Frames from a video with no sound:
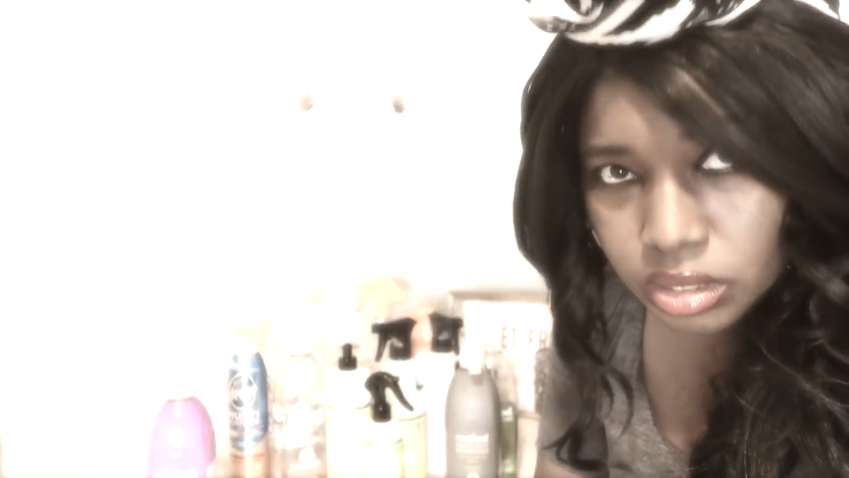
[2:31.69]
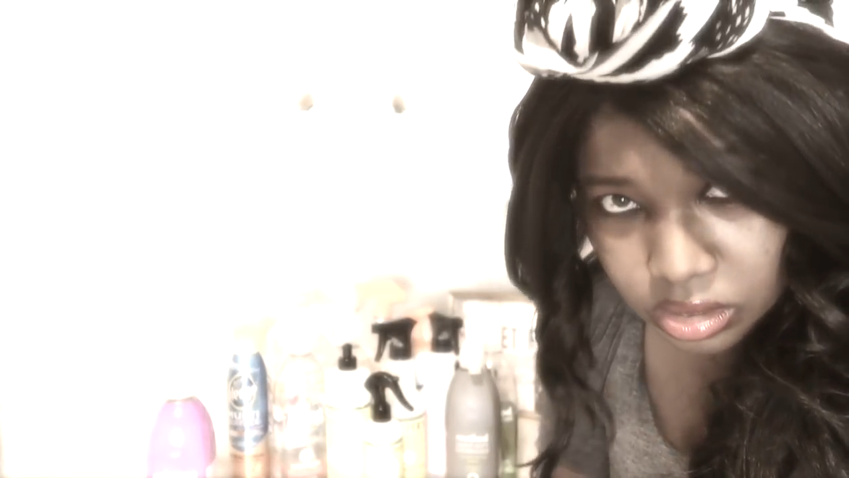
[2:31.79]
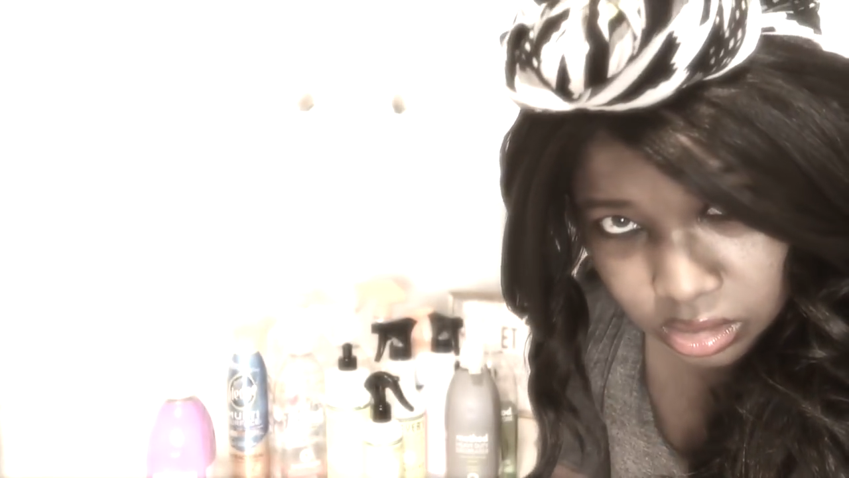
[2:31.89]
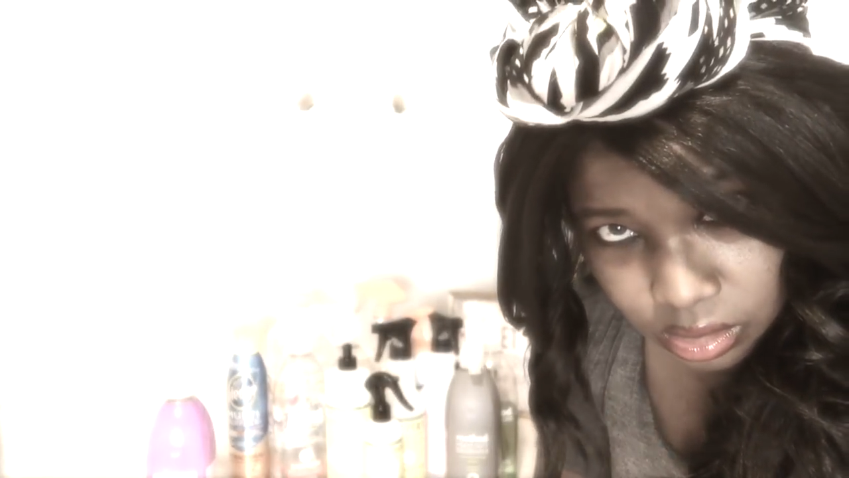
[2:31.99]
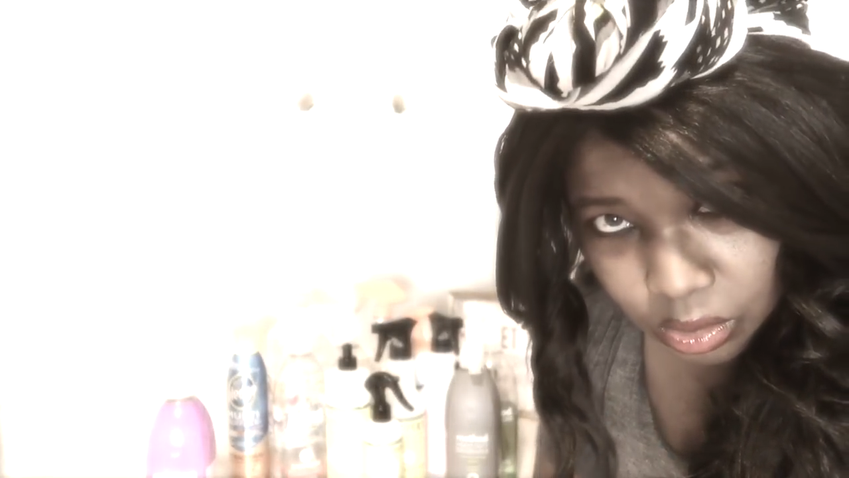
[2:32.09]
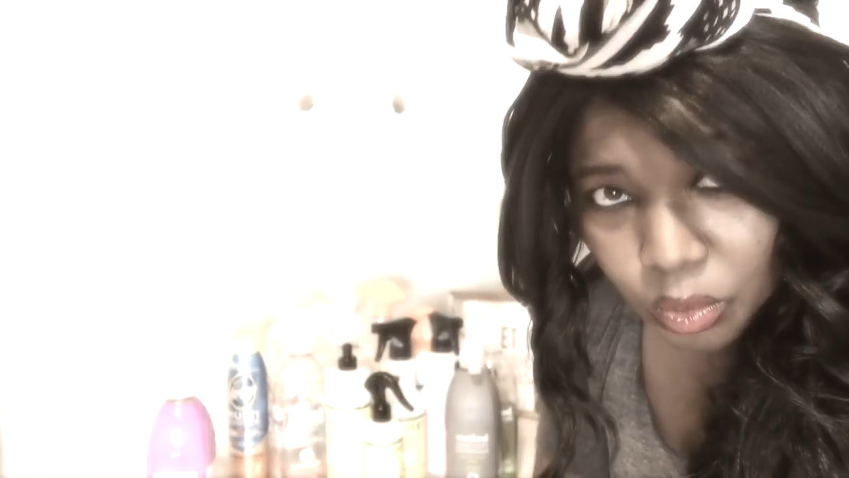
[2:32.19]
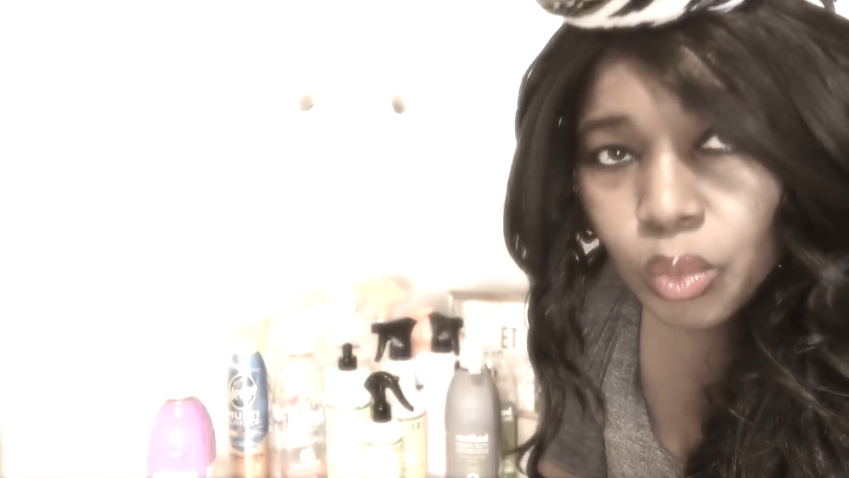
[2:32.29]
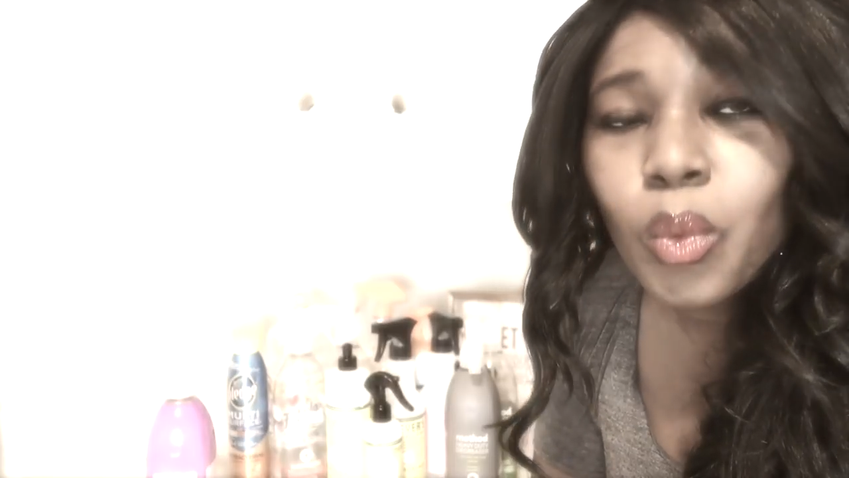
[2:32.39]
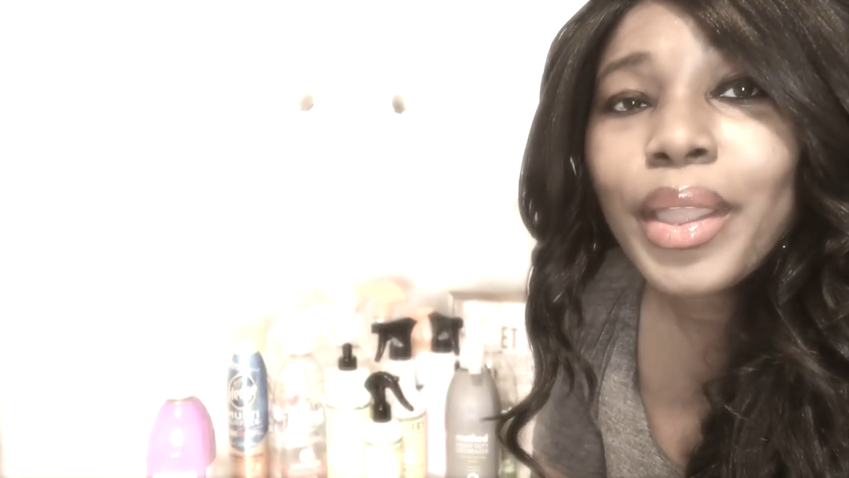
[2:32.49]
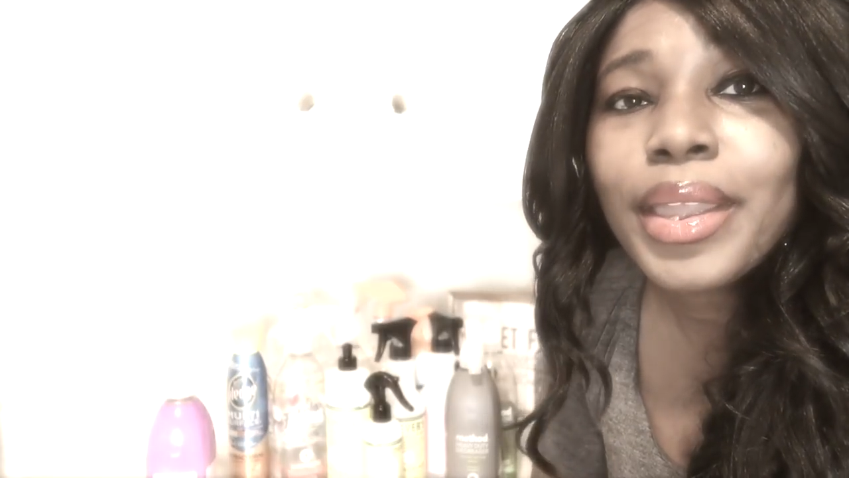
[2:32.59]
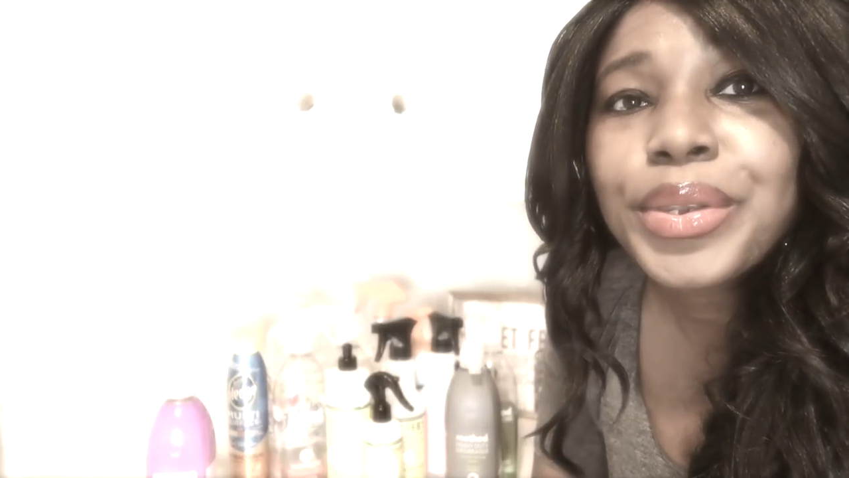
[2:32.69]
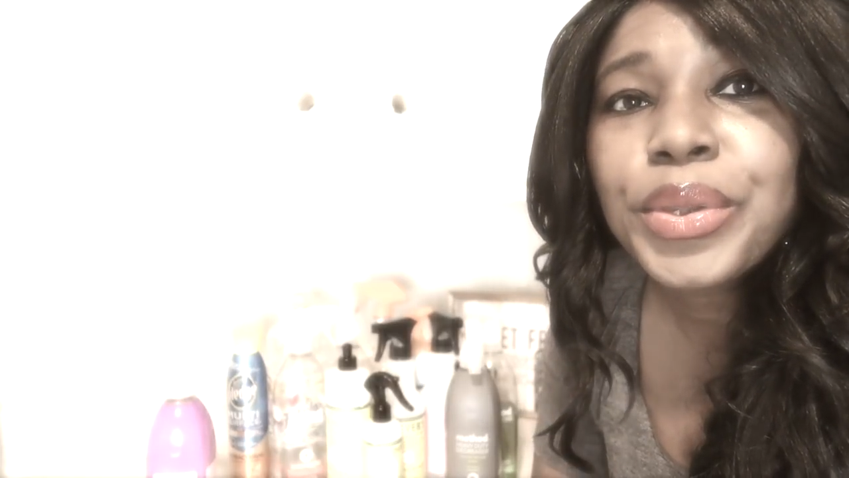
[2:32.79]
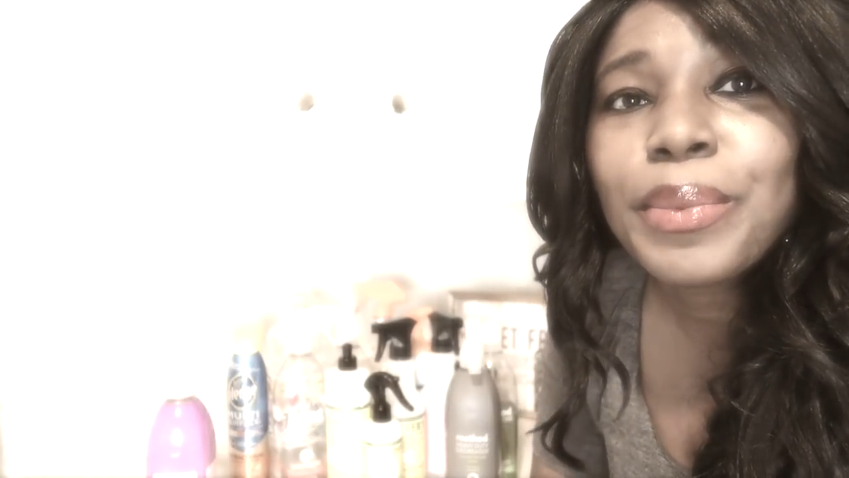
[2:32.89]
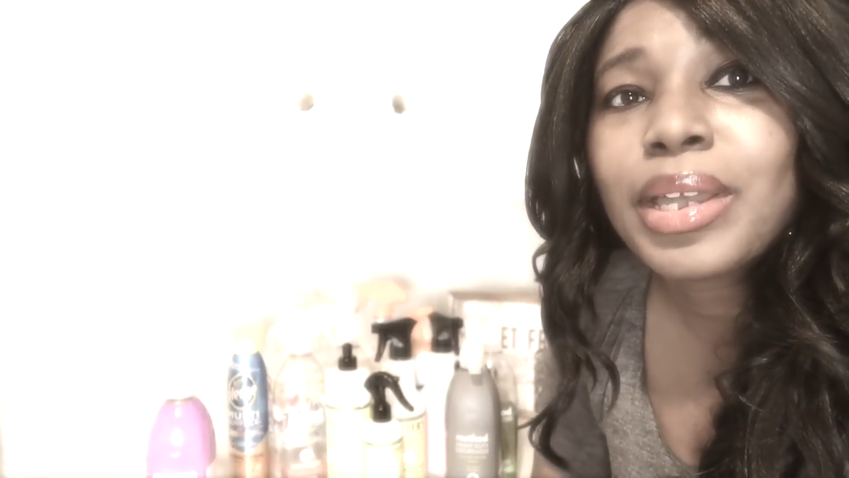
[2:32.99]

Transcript: just way too